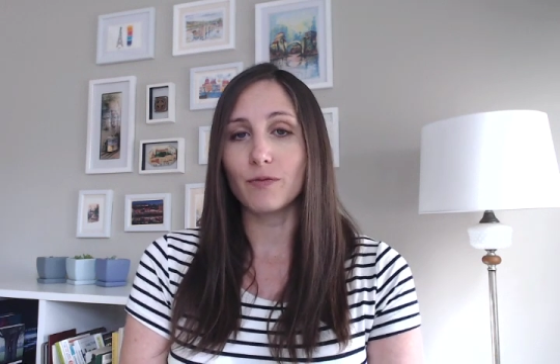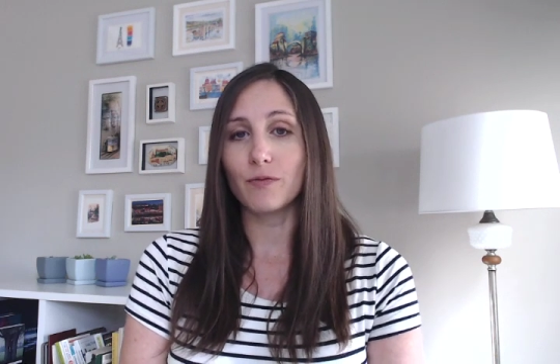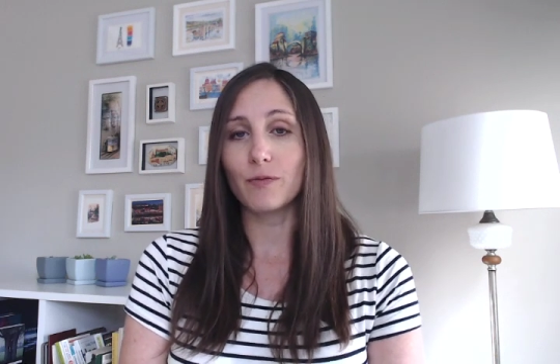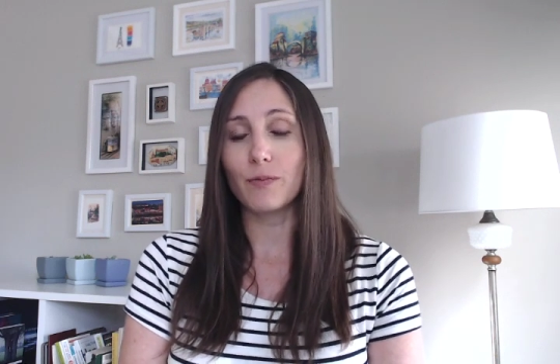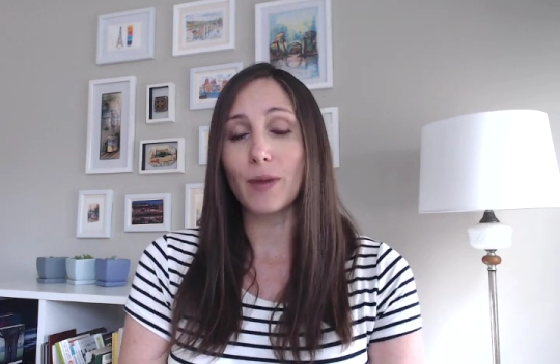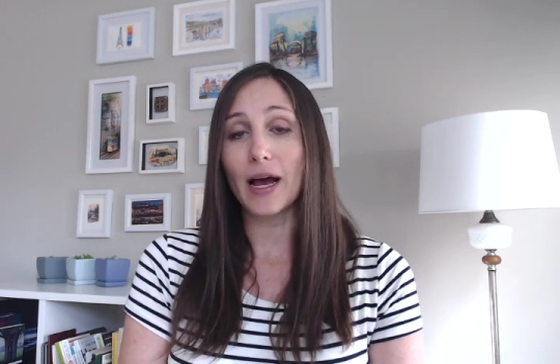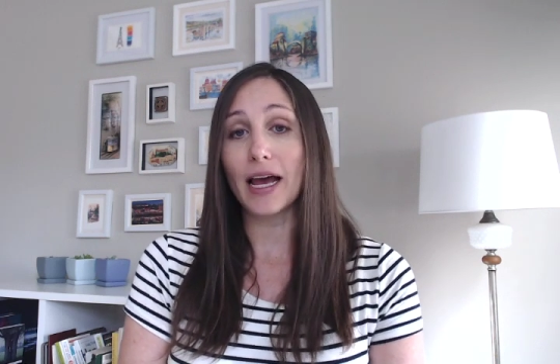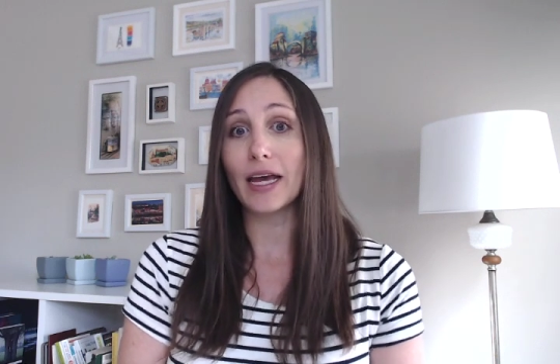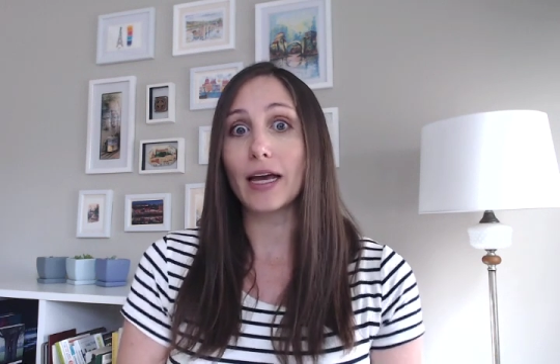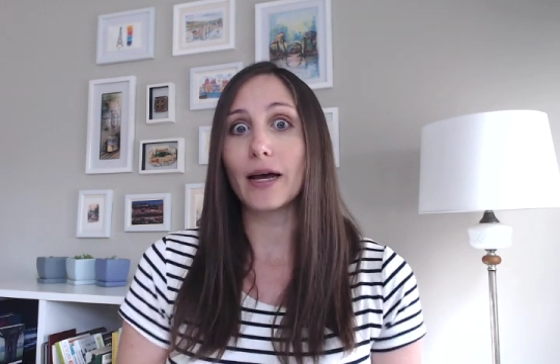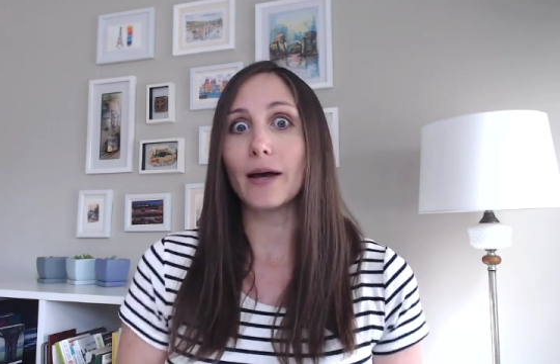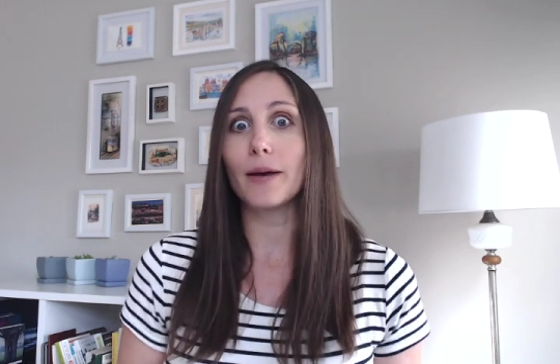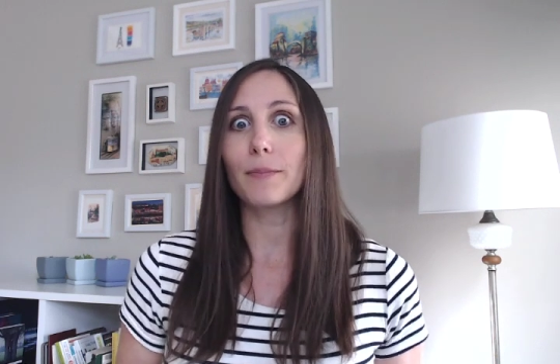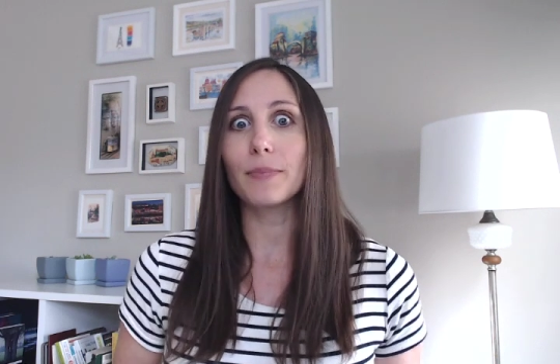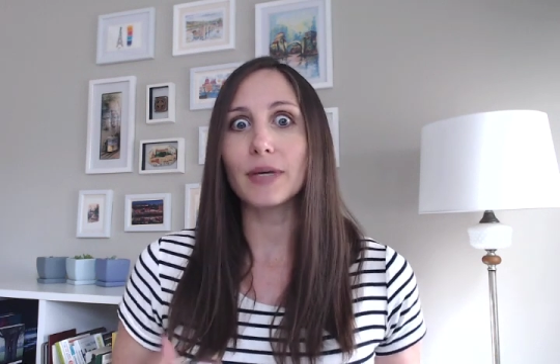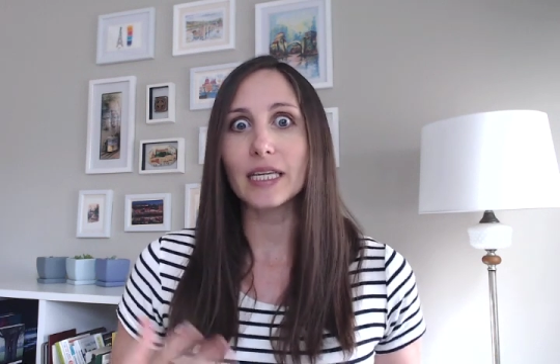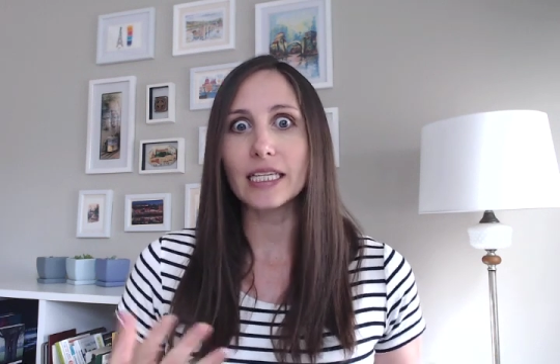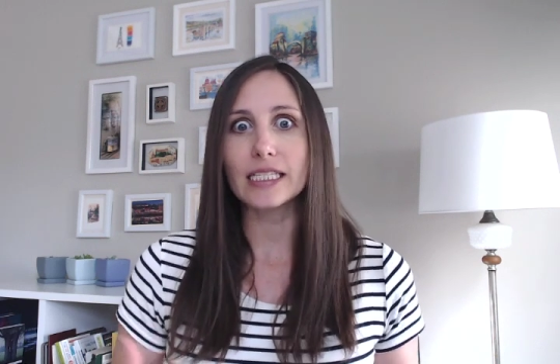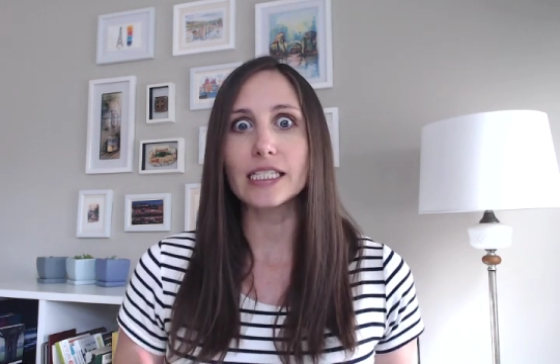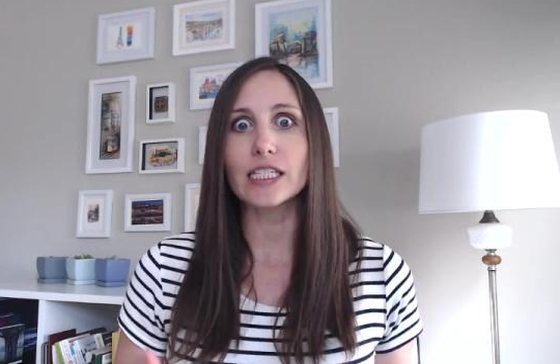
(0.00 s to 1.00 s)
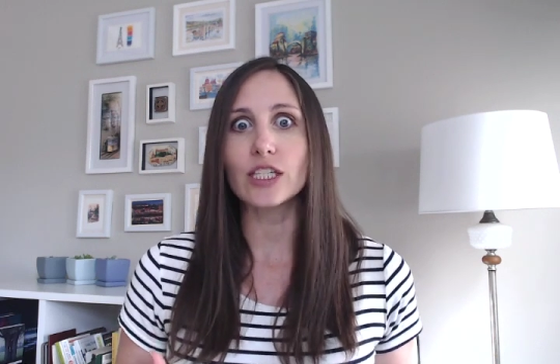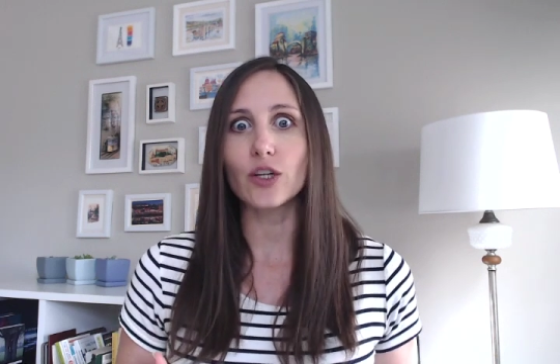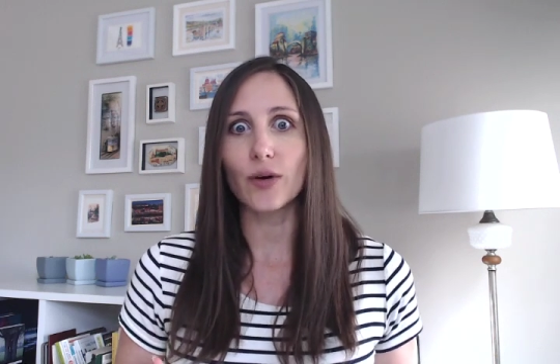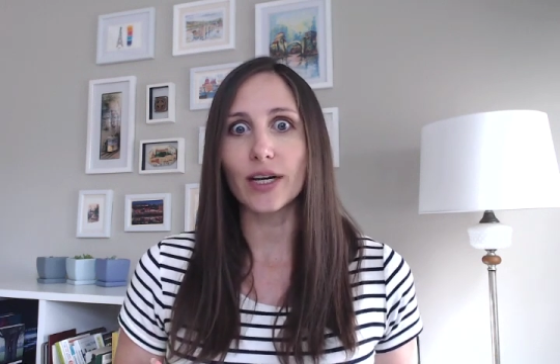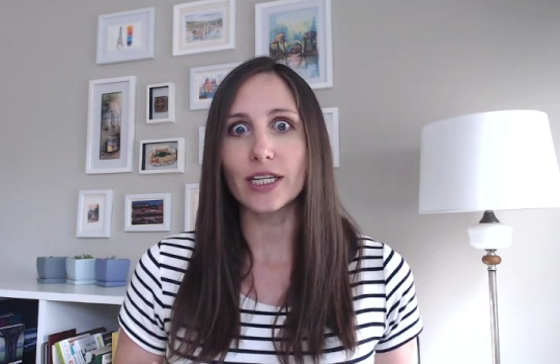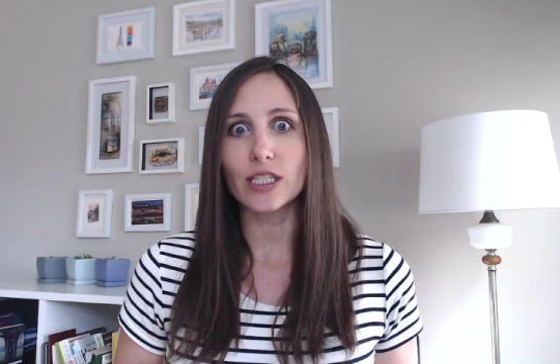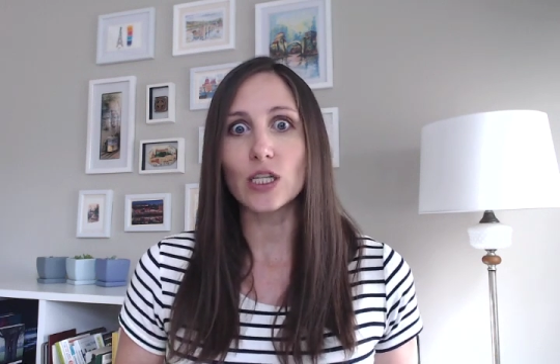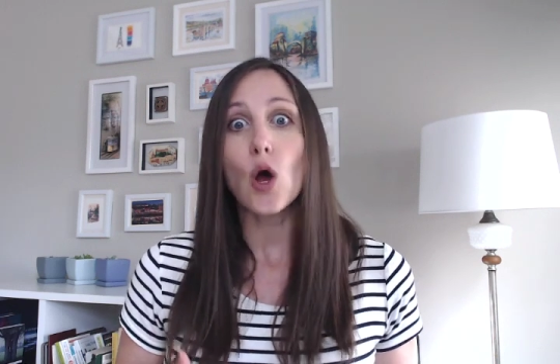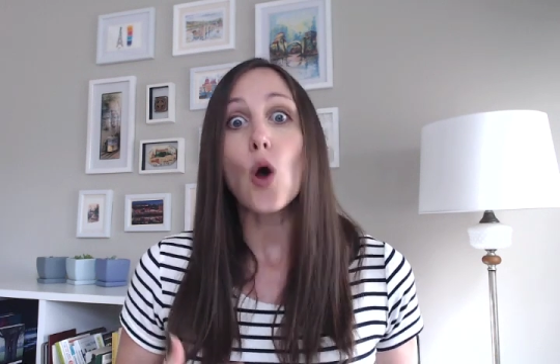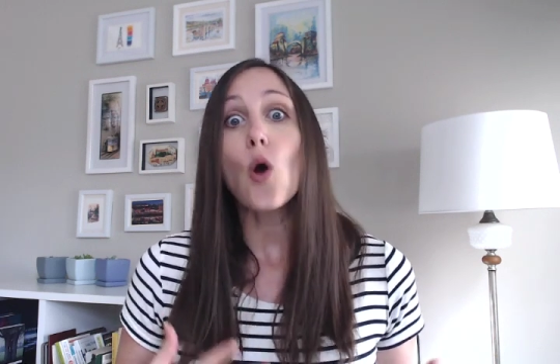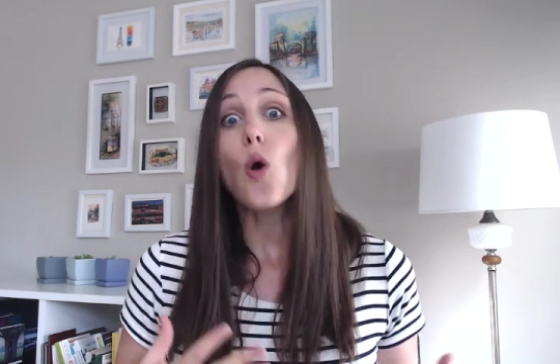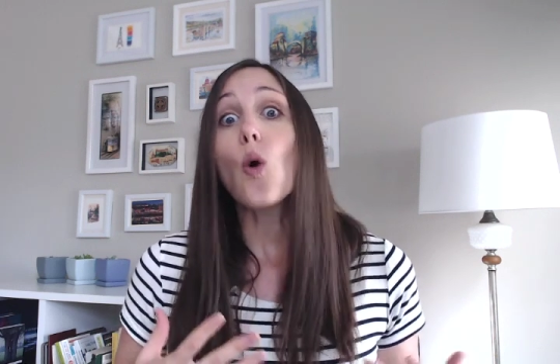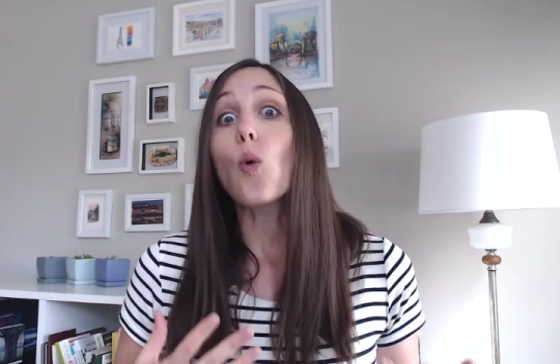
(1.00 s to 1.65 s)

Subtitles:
my PCOS